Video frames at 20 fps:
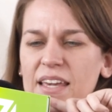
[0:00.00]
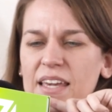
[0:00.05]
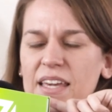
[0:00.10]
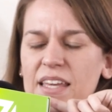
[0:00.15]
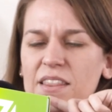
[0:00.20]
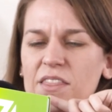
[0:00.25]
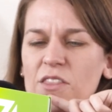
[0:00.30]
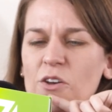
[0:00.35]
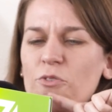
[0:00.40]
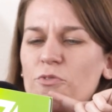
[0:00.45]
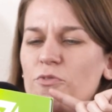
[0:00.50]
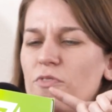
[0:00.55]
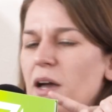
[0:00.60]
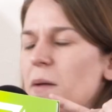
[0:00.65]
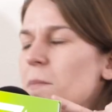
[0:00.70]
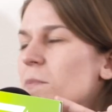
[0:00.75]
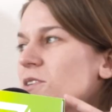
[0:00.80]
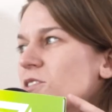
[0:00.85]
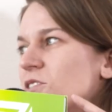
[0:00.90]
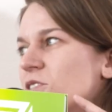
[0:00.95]
In
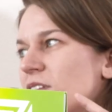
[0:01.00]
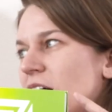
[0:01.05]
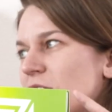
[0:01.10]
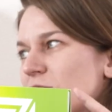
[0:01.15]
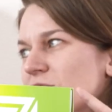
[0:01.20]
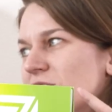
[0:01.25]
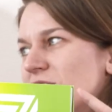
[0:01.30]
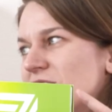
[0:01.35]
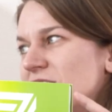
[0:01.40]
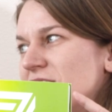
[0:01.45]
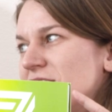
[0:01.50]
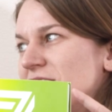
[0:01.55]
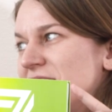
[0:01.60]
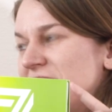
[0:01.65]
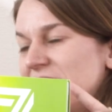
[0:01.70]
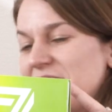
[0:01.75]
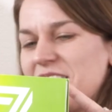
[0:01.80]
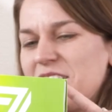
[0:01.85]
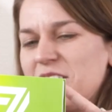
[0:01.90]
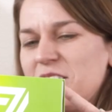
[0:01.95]
November
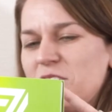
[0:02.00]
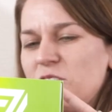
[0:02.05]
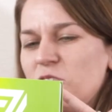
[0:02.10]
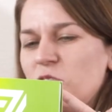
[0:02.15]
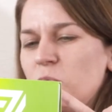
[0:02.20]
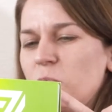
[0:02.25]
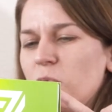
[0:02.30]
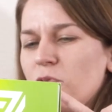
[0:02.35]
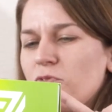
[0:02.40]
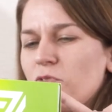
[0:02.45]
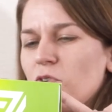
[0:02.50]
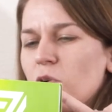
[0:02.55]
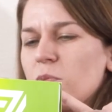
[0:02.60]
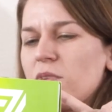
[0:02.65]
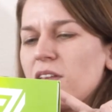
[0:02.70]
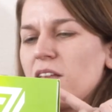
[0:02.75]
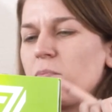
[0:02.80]
2006, you performed